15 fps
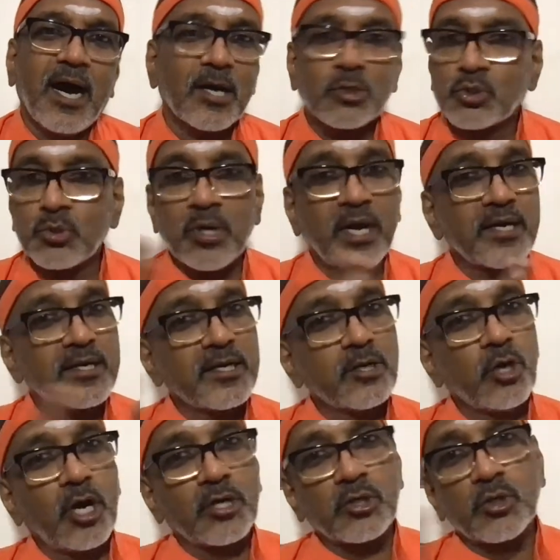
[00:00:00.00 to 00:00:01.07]
Arjuna
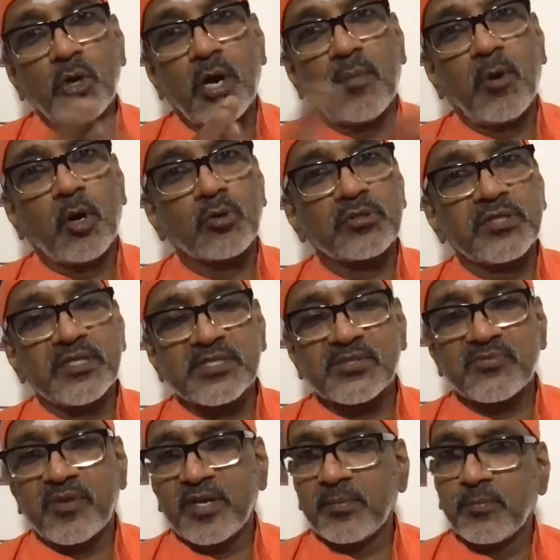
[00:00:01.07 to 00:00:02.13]
did not know about
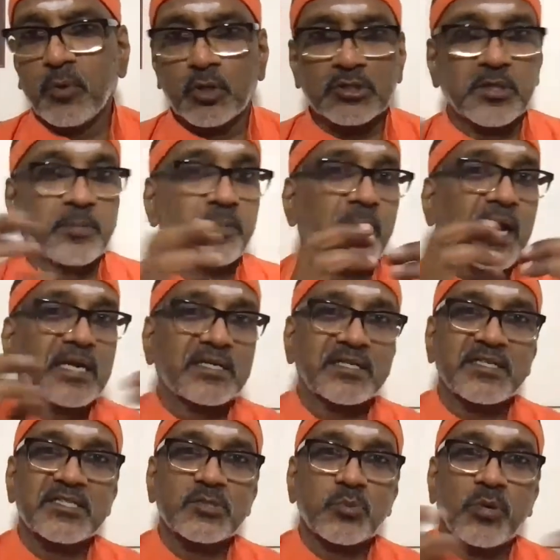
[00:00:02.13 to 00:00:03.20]
this when both the
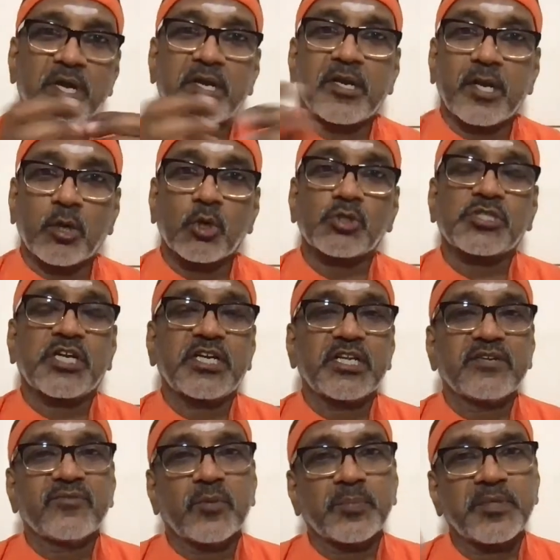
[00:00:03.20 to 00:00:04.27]
parties were
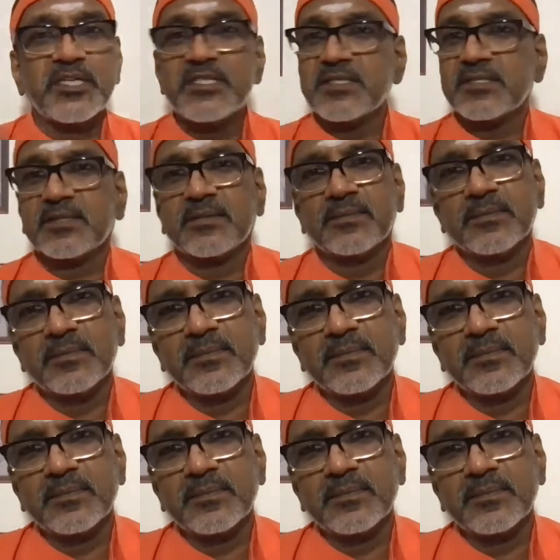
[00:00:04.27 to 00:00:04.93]
negotiating for peace.